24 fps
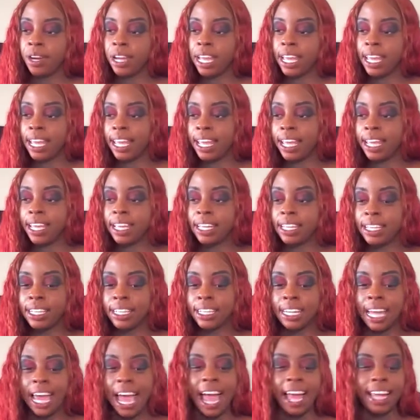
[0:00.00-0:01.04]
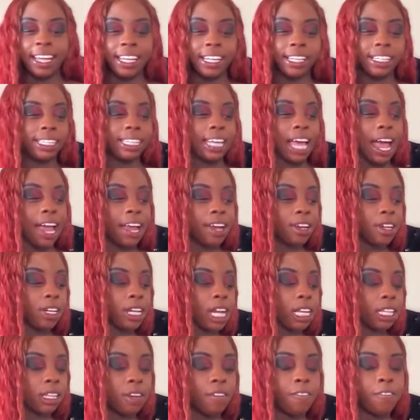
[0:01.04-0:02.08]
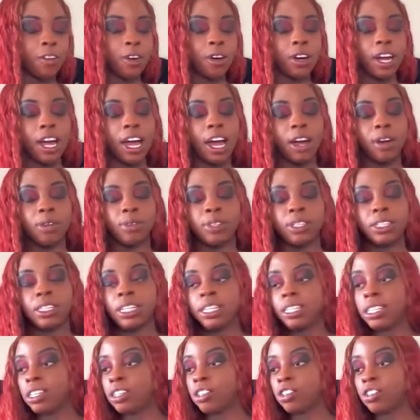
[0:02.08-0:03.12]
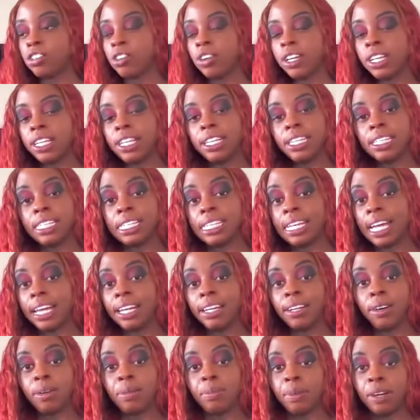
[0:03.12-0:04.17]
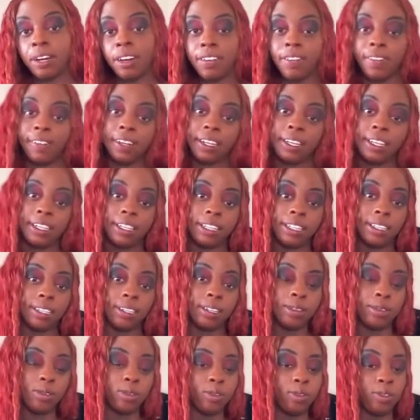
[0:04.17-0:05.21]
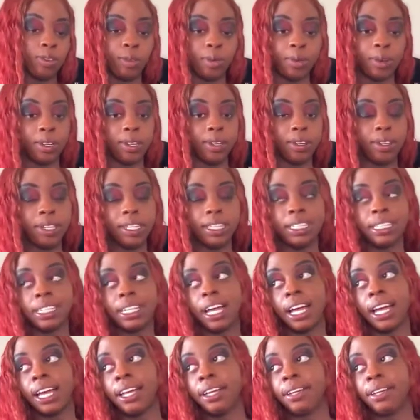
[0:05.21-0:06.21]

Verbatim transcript: and I get tired after four hours. Listen, Shorty, it's not no motherfucking excuse for real. It's not.